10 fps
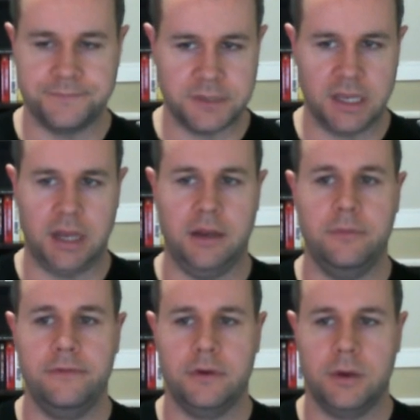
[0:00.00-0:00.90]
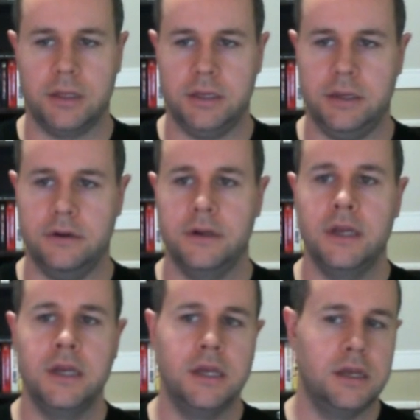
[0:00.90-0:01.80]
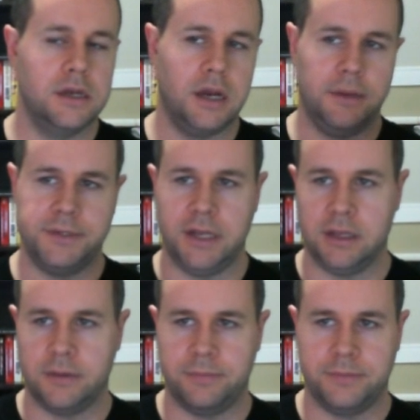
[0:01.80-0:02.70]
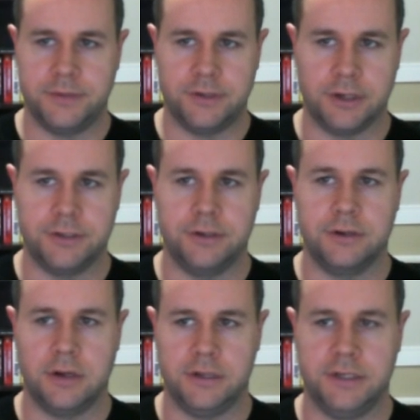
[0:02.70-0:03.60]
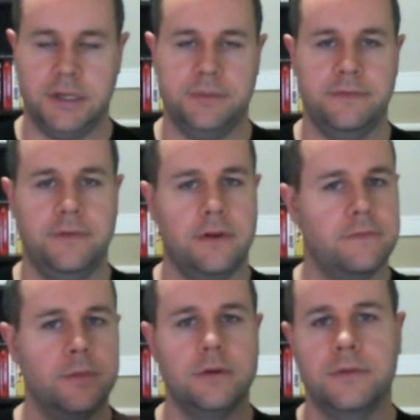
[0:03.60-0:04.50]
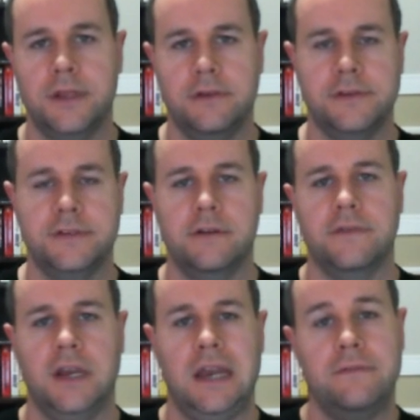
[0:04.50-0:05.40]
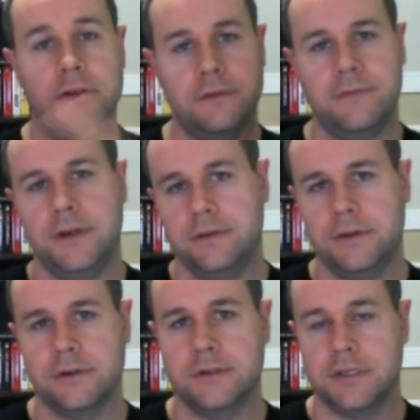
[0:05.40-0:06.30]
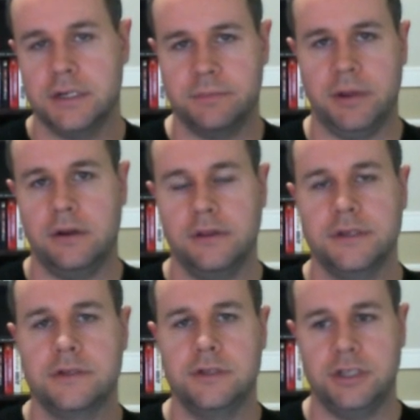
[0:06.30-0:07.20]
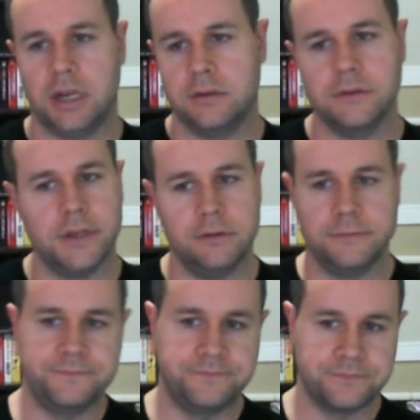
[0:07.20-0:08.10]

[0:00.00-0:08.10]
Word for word: Again, I'm moving quickly here. I'm setting up structure, content types. If you're not familiar with any of this stuff, I have other video tutorials that explain all this. Check those out.